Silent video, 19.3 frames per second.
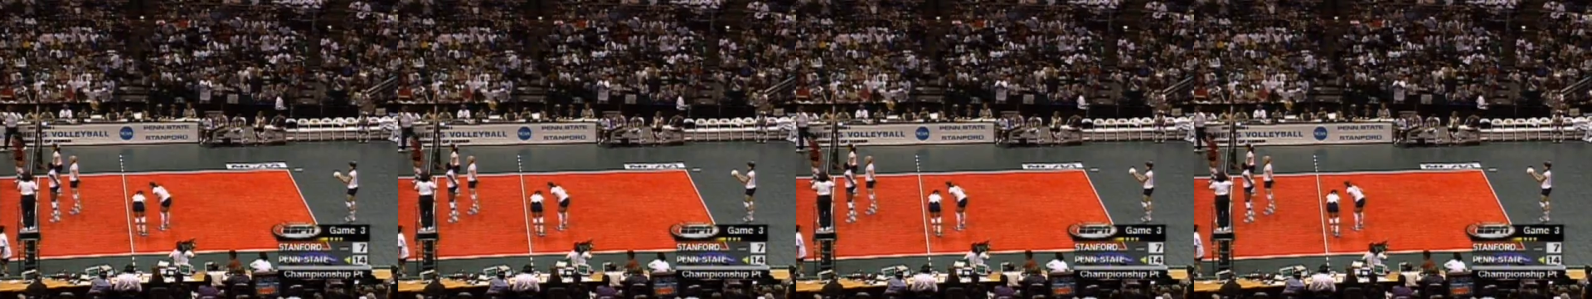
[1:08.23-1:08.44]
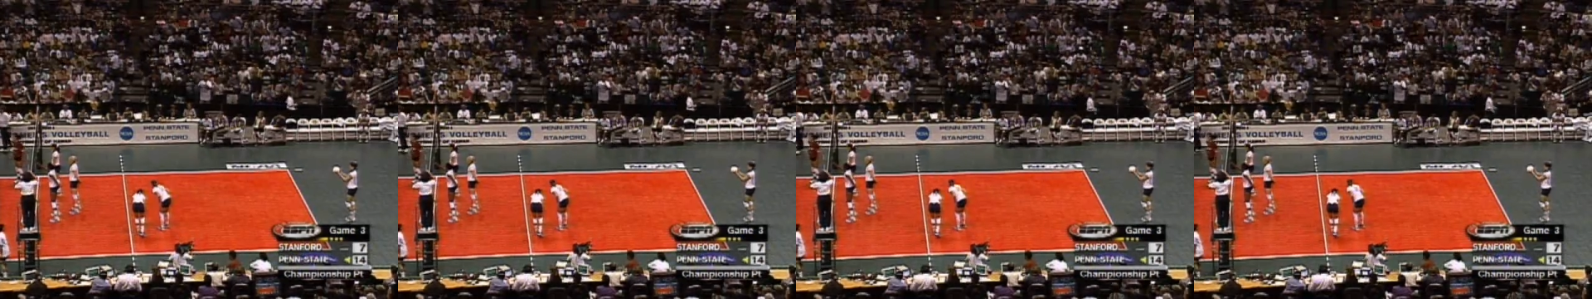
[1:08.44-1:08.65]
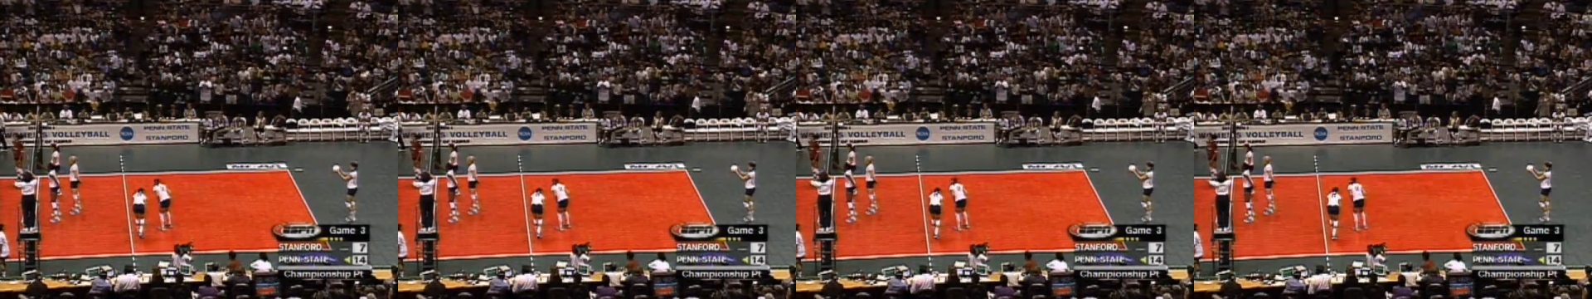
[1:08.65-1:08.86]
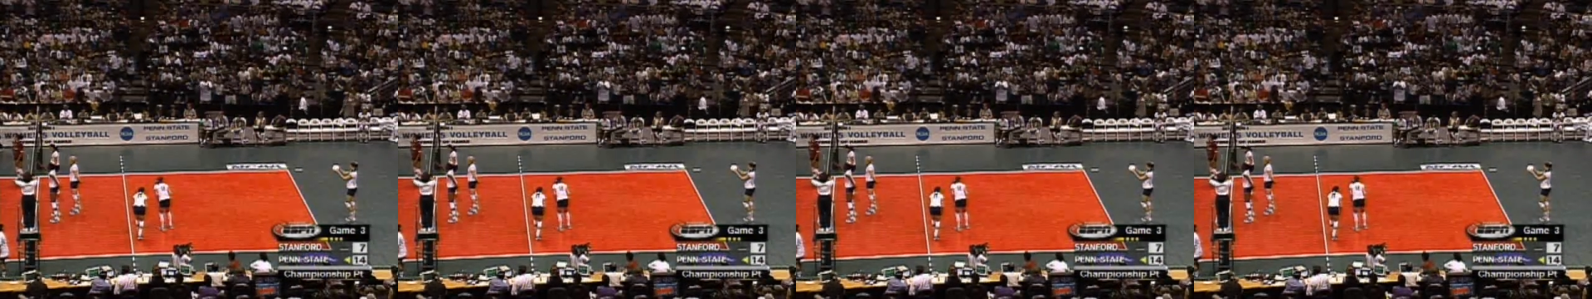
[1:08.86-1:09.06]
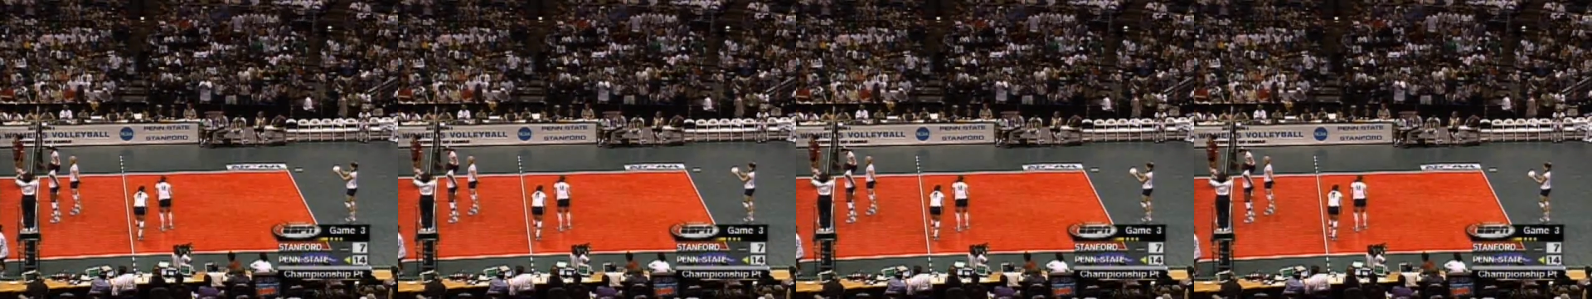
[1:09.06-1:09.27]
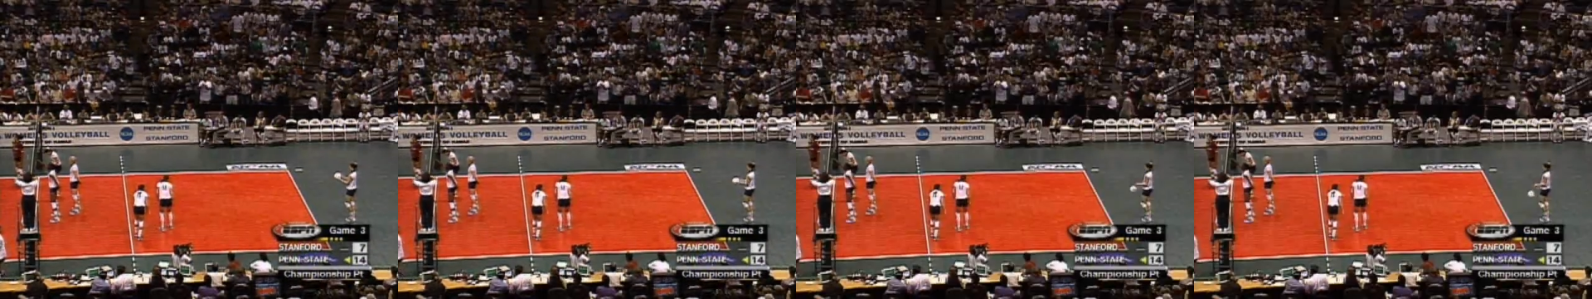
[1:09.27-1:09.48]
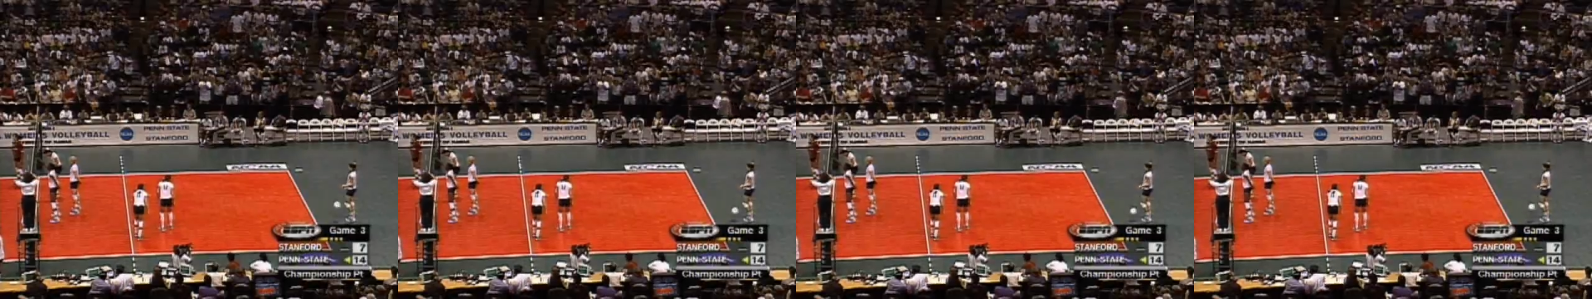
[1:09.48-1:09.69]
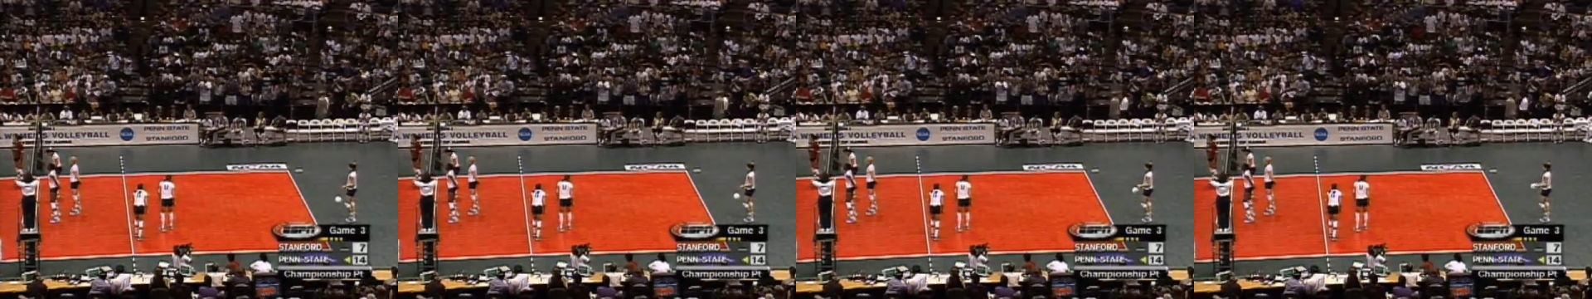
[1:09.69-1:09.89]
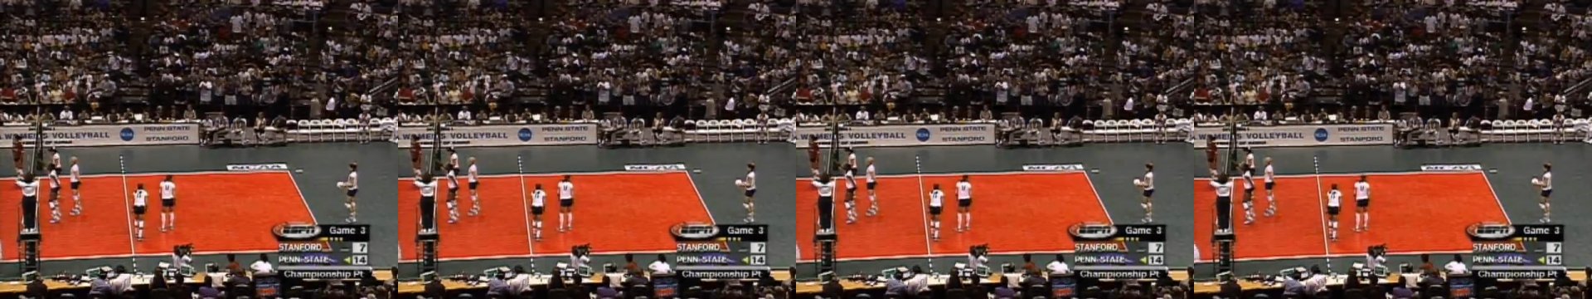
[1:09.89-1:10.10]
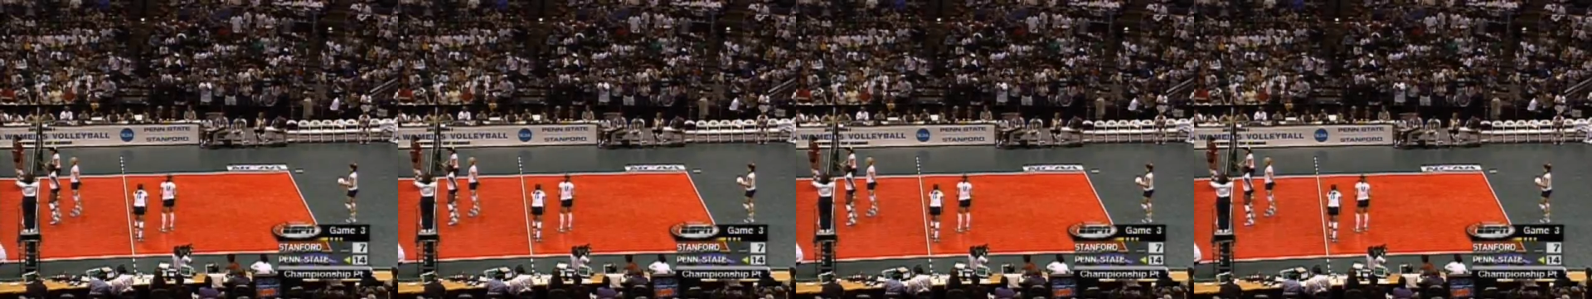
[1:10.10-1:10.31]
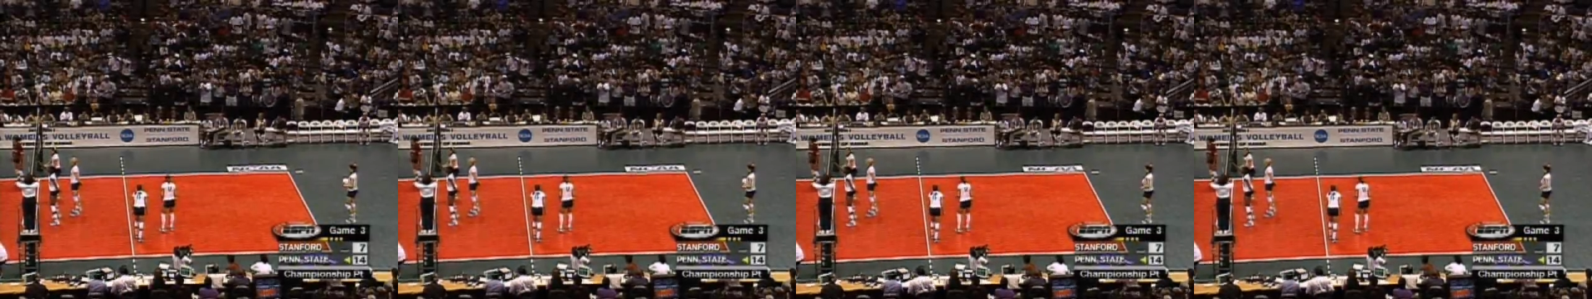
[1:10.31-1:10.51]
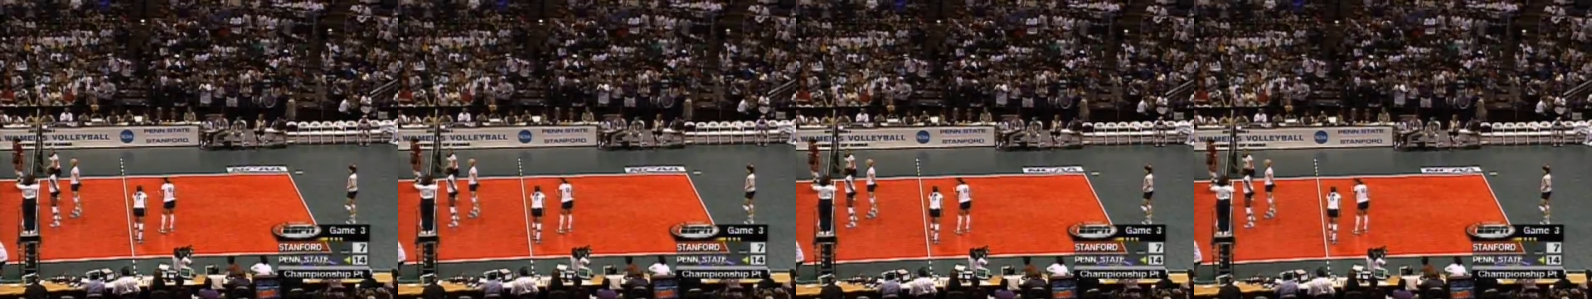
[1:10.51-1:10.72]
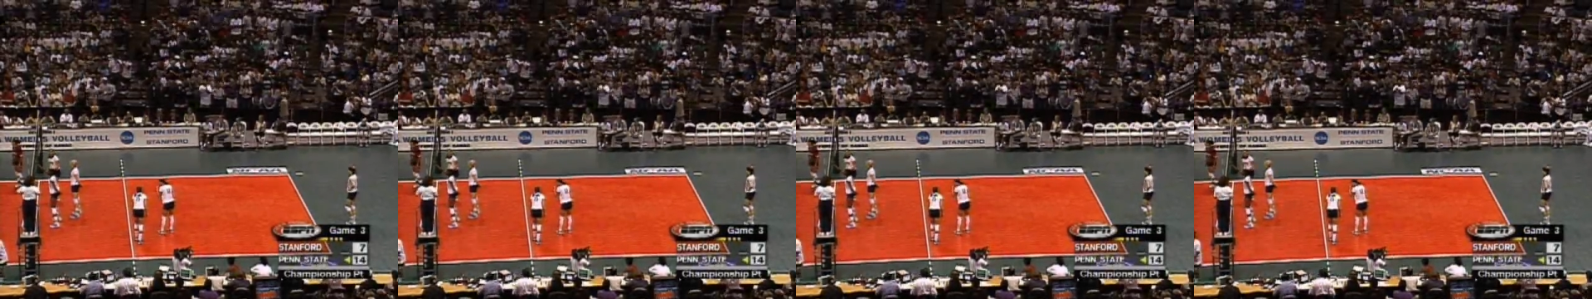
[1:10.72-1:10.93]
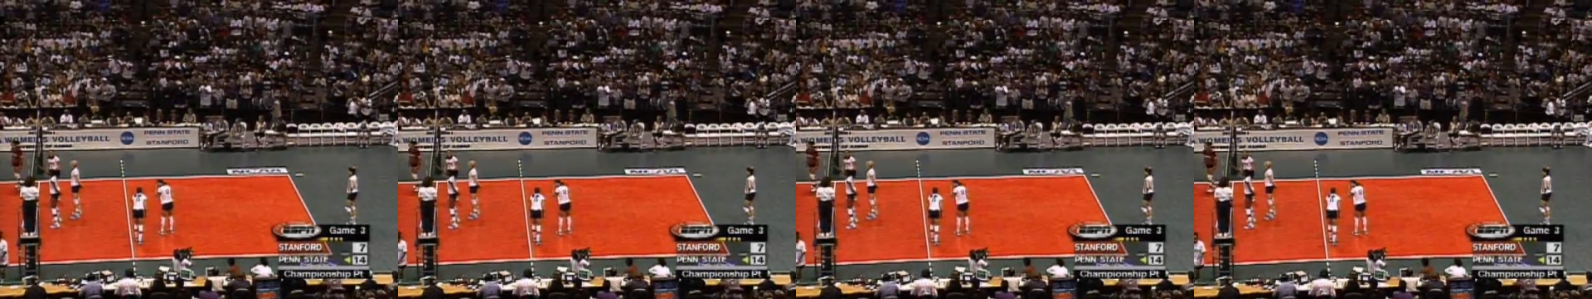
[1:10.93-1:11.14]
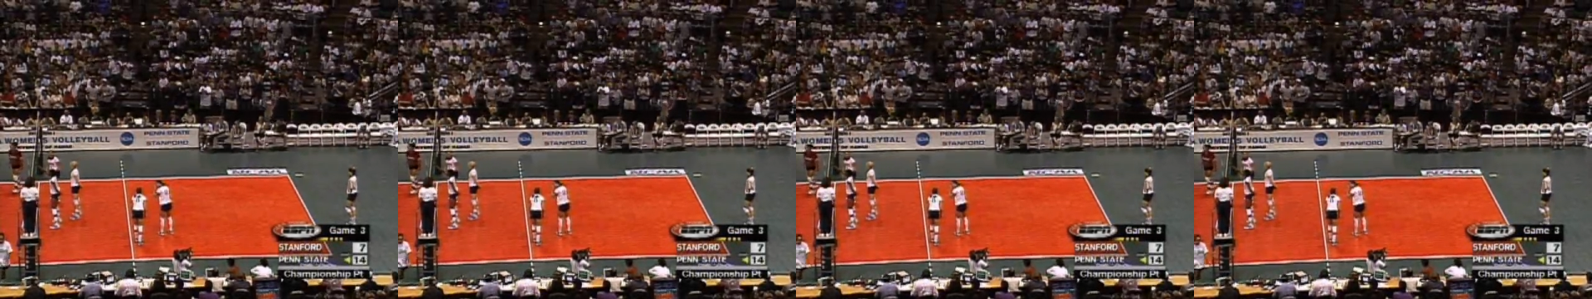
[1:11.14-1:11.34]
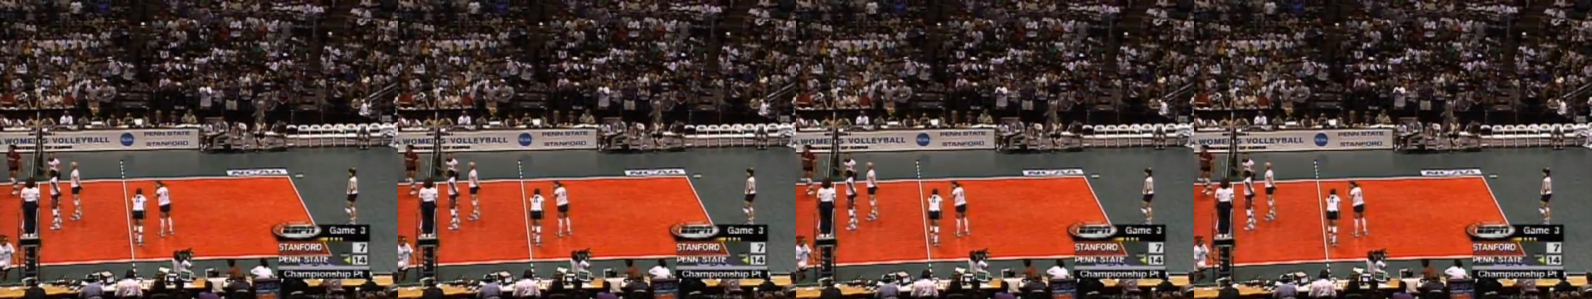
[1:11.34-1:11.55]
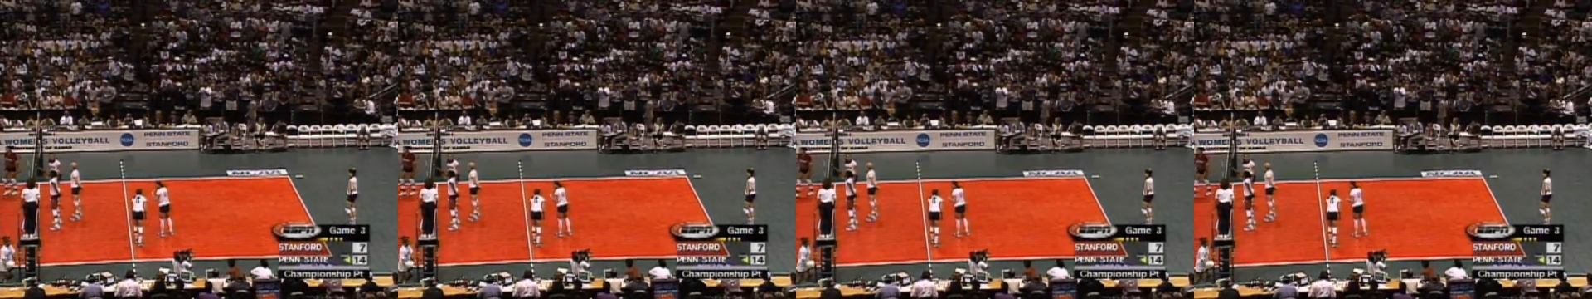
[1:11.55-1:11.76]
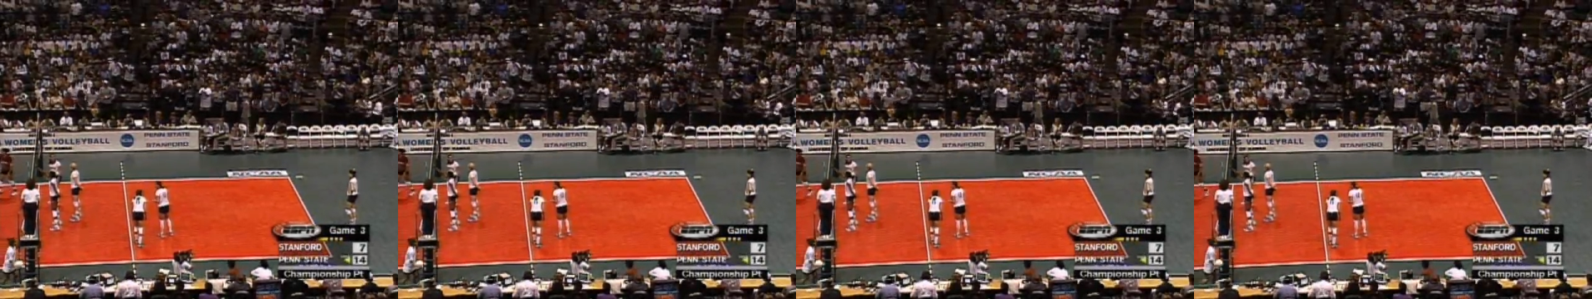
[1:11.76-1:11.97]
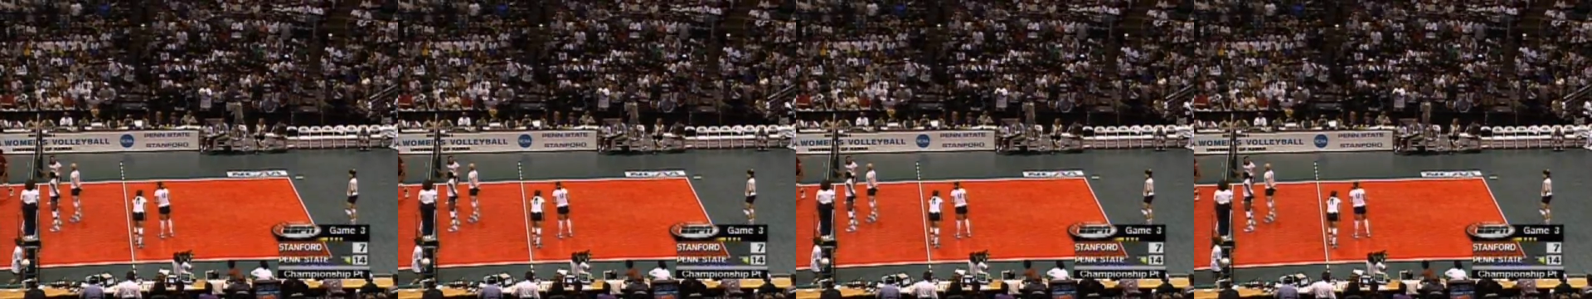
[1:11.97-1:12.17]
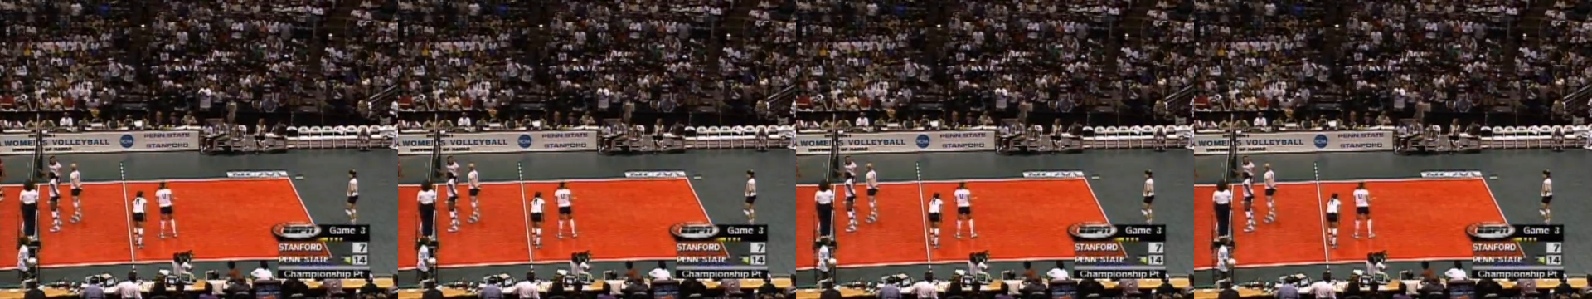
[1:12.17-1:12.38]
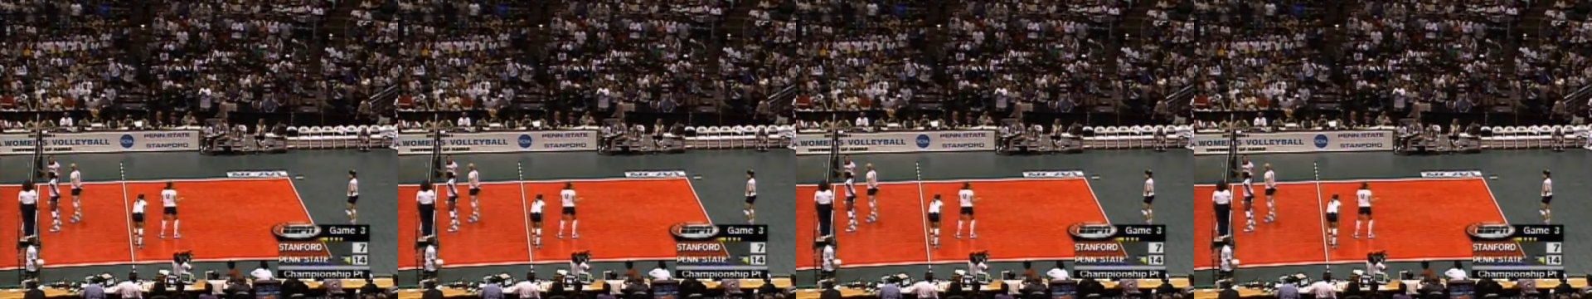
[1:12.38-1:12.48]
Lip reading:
No face is visible, so there are no lips to read.